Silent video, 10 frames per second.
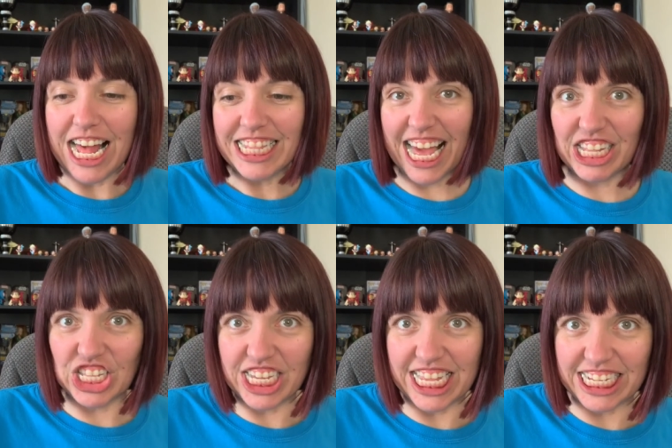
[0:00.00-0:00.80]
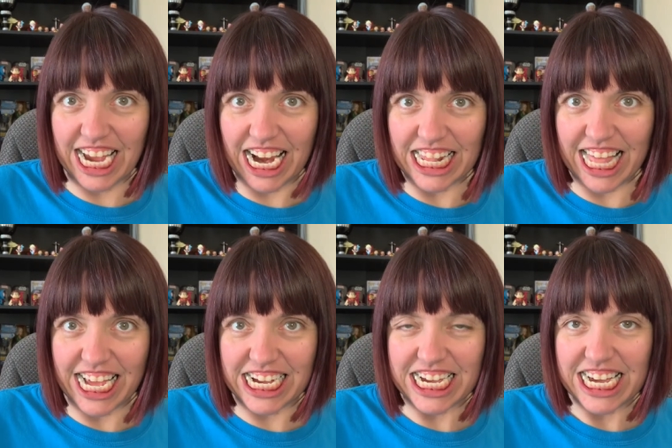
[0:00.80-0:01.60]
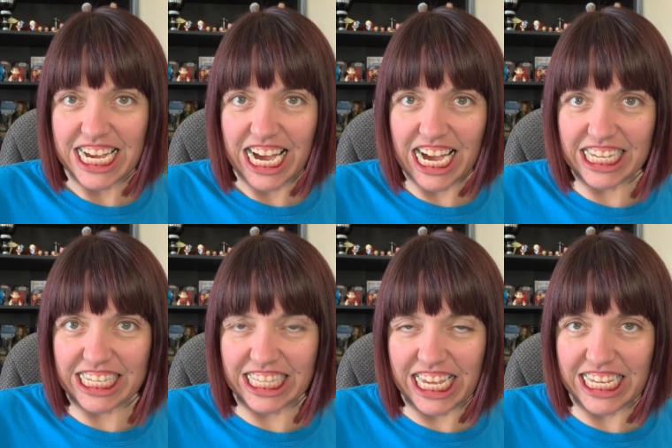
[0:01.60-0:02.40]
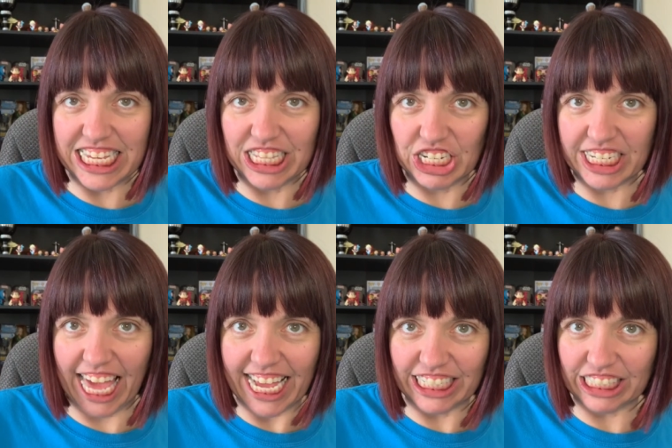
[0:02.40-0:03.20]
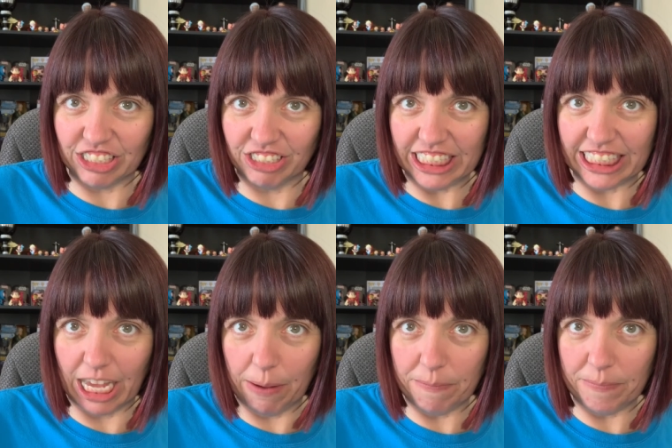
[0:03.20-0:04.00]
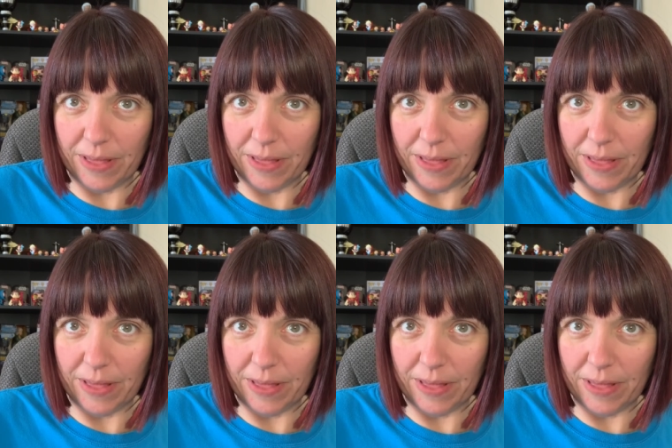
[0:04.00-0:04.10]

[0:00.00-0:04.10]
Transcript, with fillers: like looking kind of like a a sleazy little gangster or something.